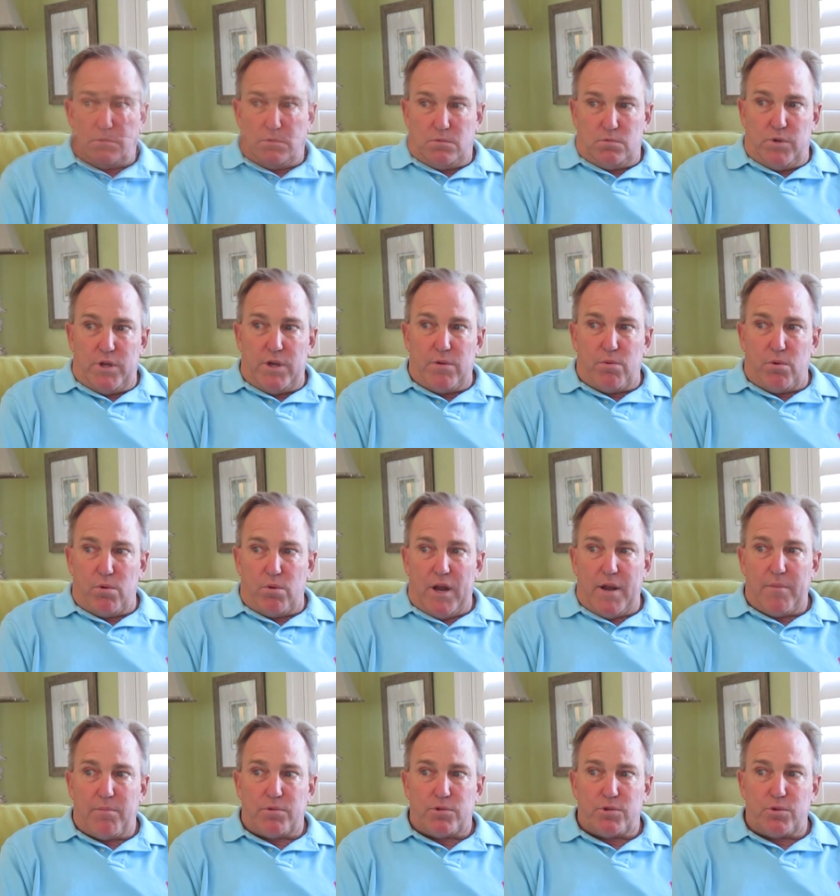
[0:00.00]
We were
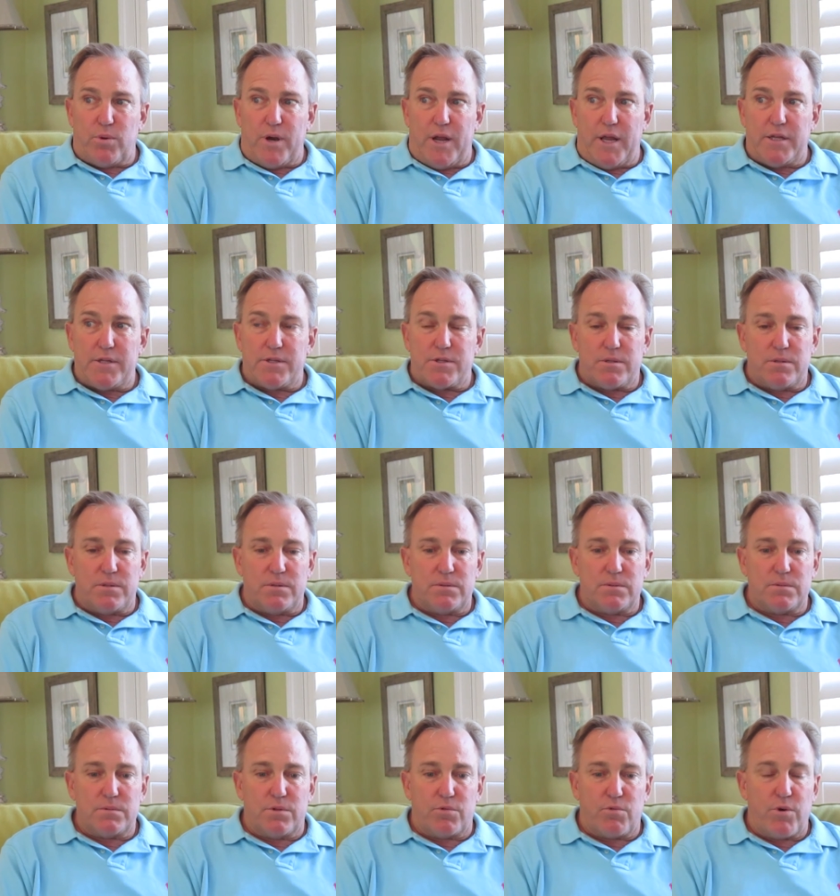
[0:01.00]
able to raise
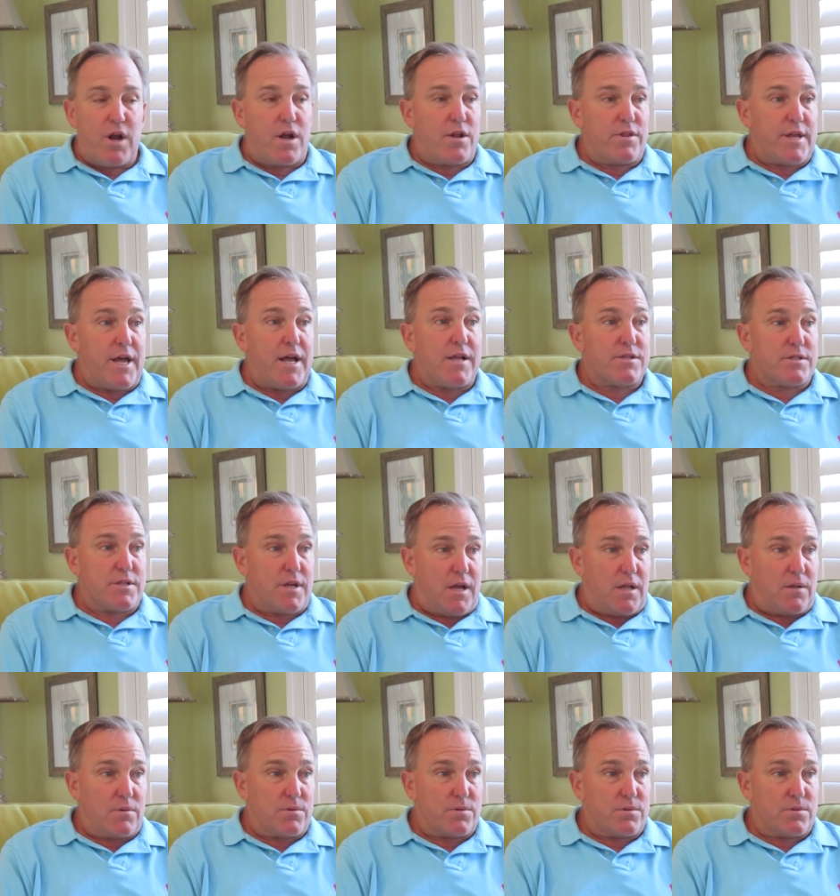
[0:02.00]

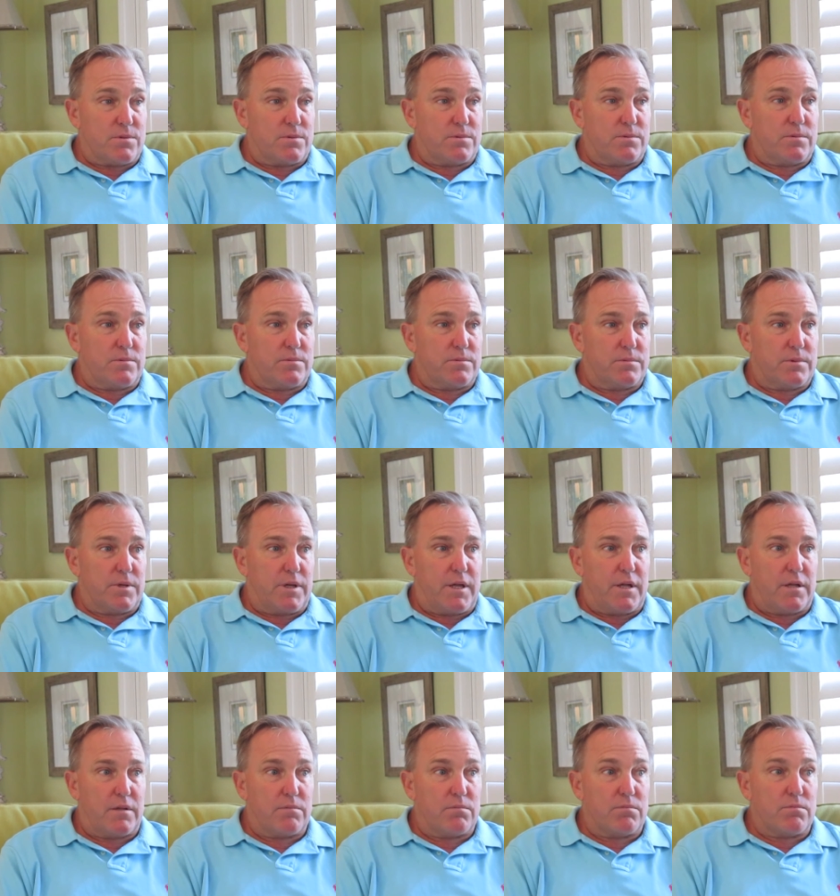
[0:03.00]
$300,000
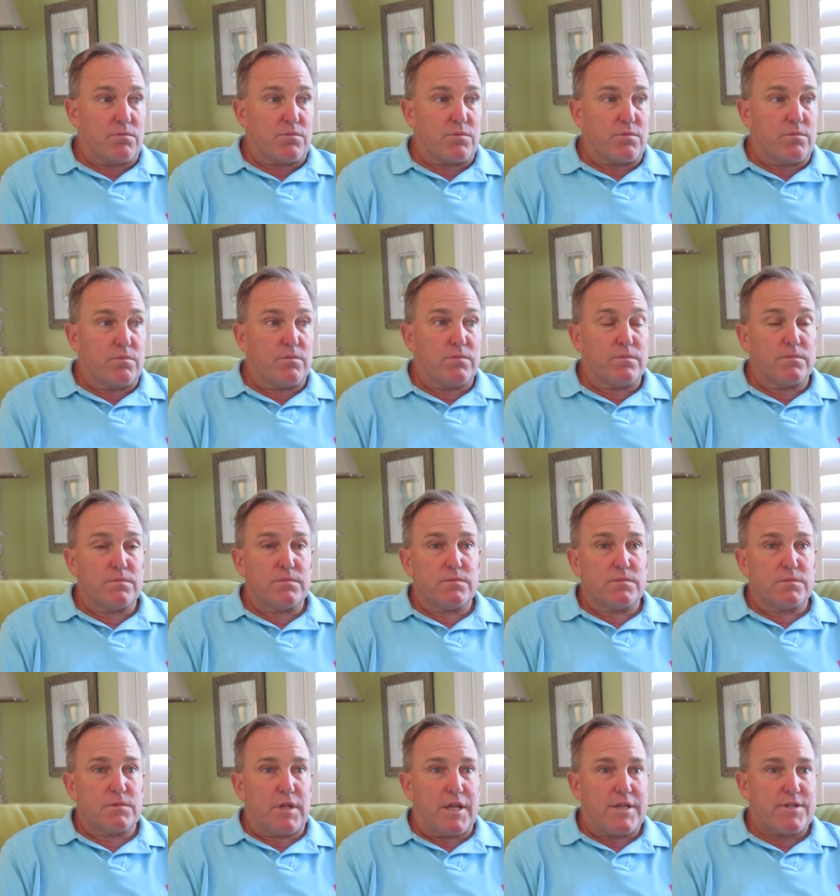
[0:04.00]
in
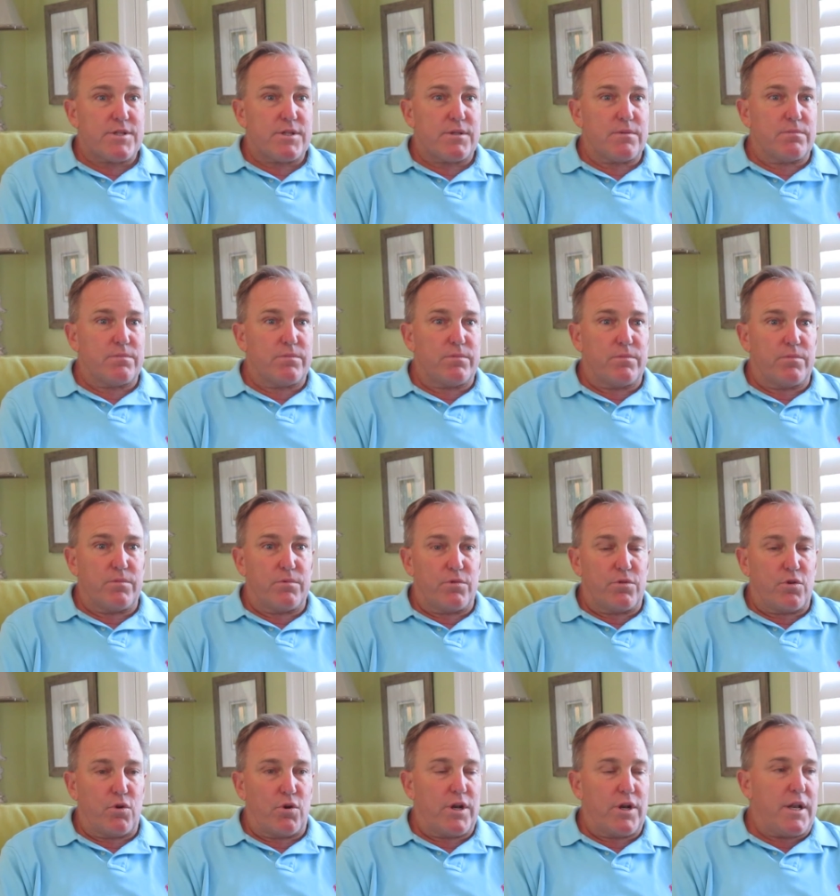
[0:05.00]
less than
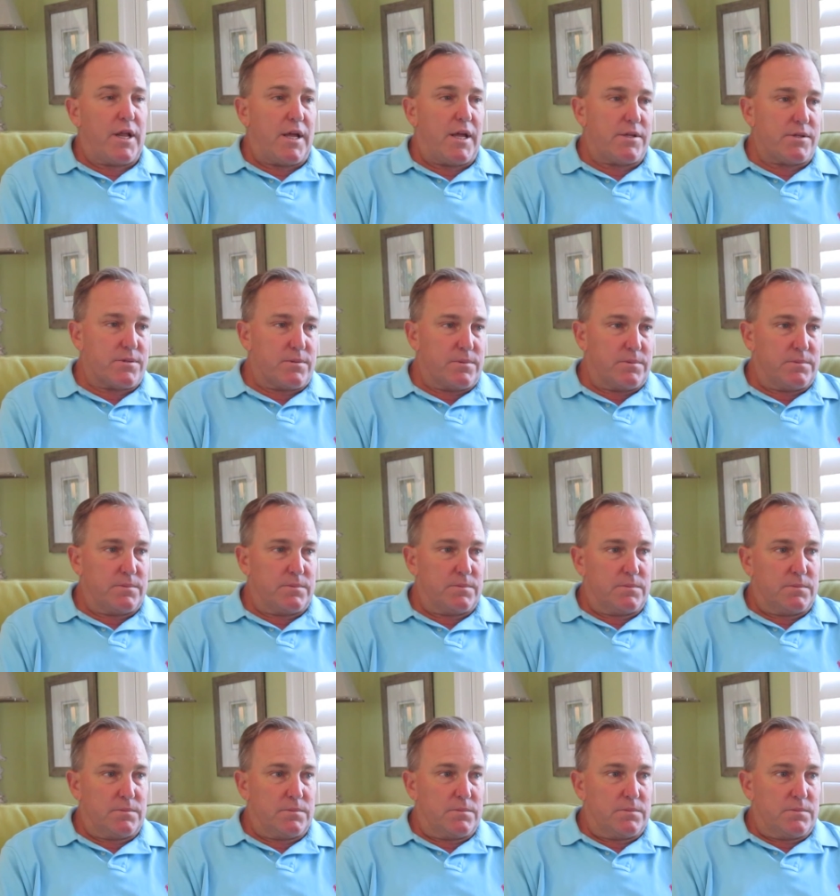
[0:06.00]
30 days.
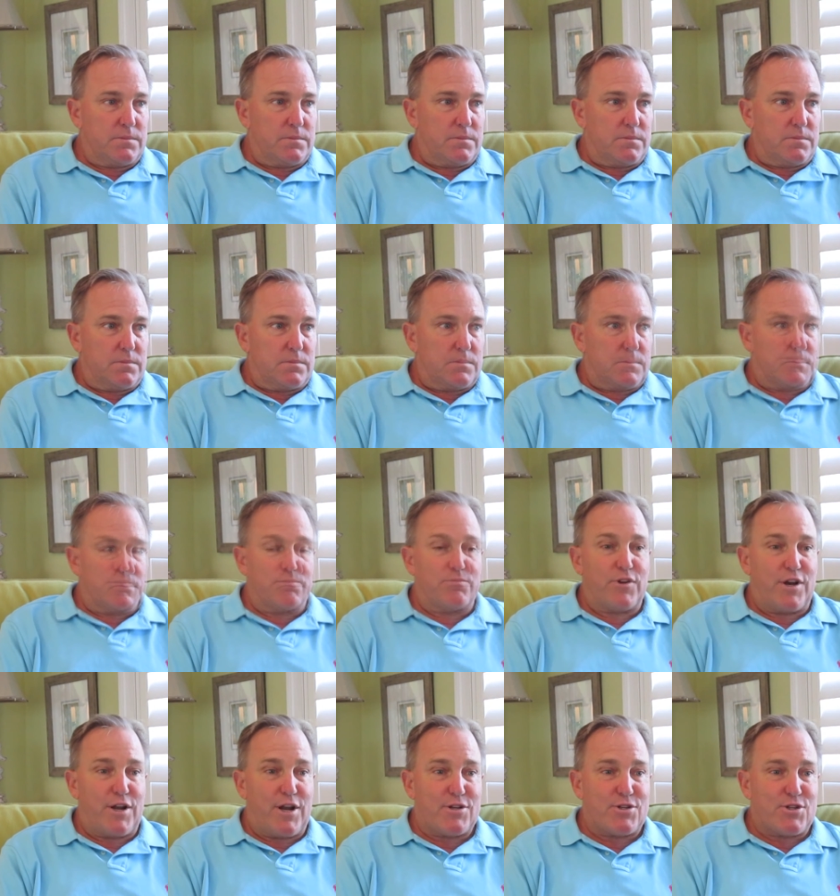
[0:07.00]

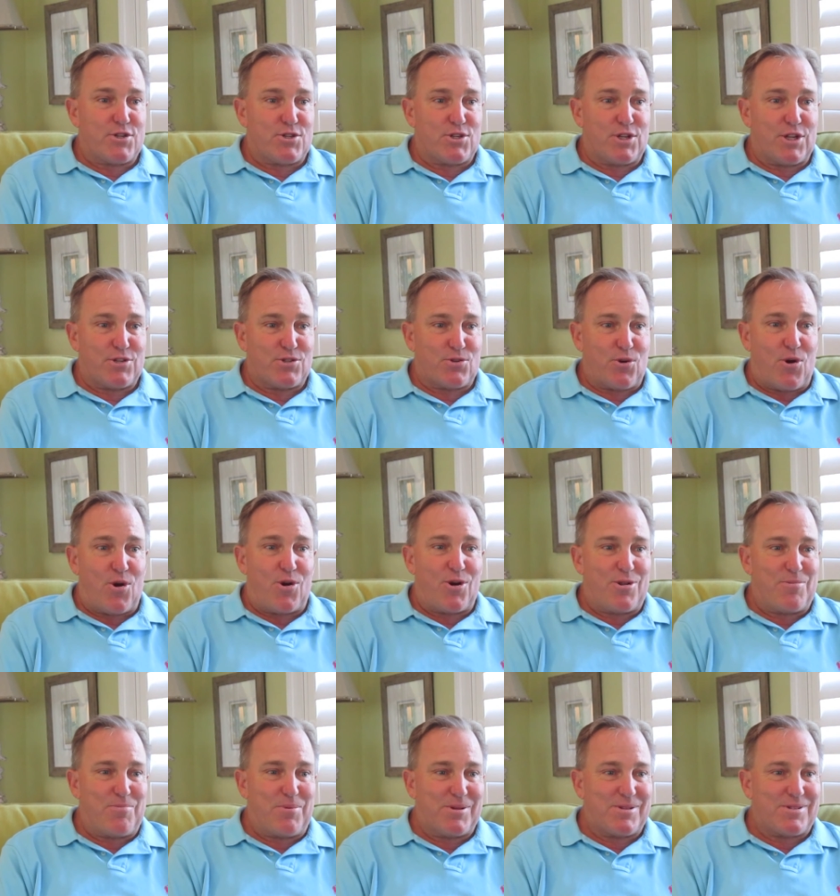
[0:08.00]
Very anxious to get started
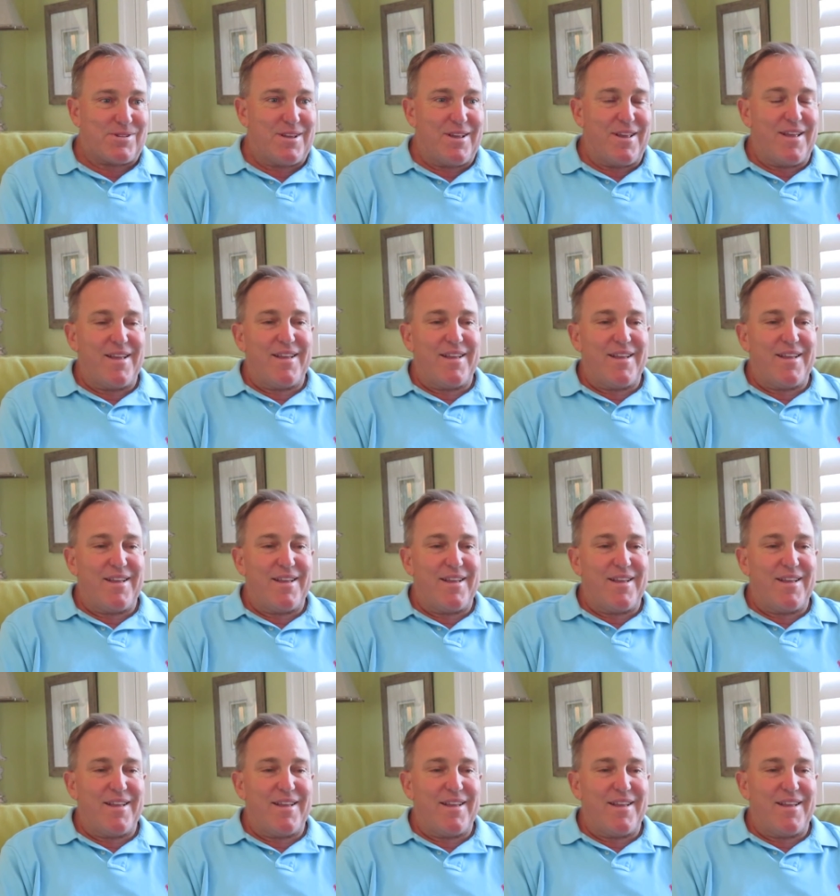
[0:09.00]
because,